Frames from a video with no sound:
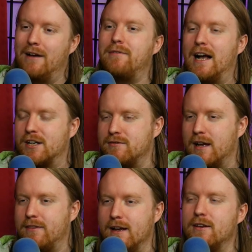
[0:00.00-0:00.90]
I've it. actually
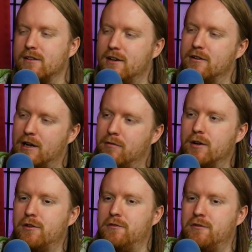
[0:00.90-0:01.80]
I think I deleted like one
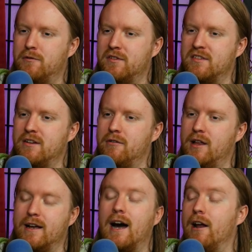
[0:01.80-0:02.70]
or two stories because they were
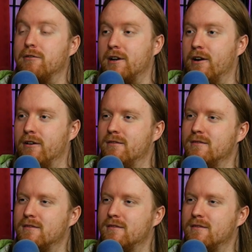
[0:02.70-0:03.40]
like I don't care.